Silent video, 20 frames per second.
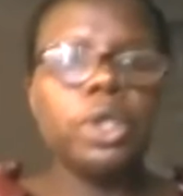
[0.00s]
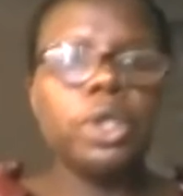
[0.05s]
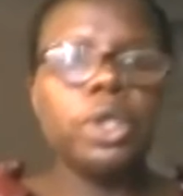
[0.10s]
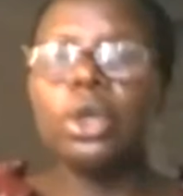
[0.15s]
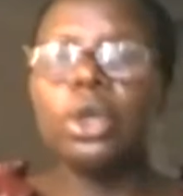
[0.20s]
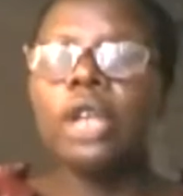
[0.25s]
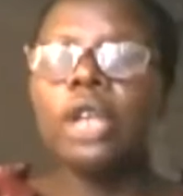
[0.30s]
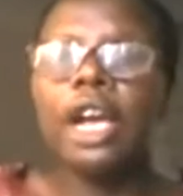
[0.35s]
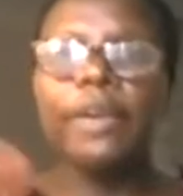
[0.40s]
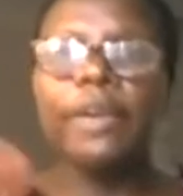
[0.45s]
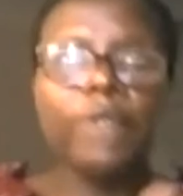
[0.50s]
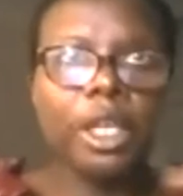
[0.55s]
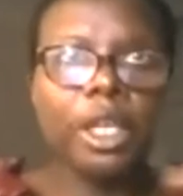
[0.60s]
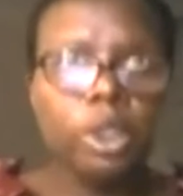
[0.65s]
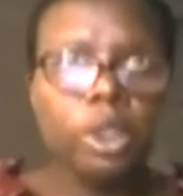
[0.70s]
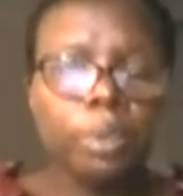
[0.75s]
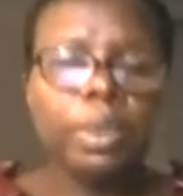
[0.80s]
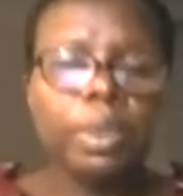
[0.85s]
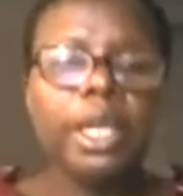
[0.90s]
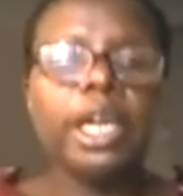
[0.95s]
You don't have time
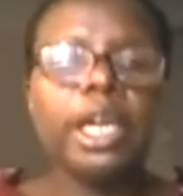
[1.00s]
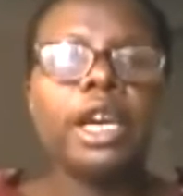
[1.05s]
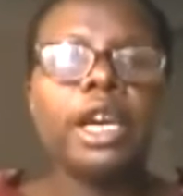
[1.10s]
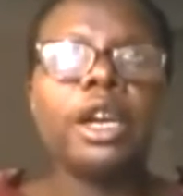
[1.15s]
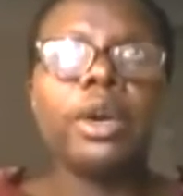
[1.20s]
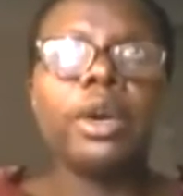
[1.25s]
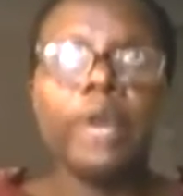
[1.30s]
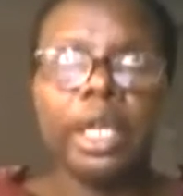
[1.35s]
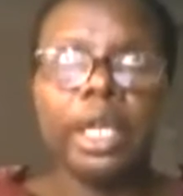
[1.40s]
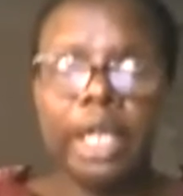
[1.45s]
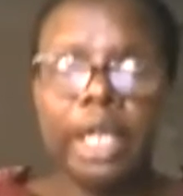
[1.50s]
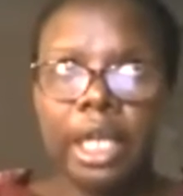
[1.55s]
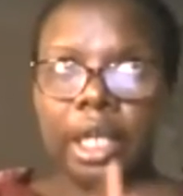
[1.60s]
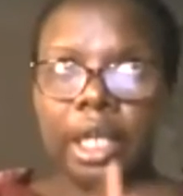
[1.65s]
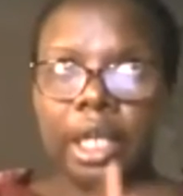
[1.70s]
to play around and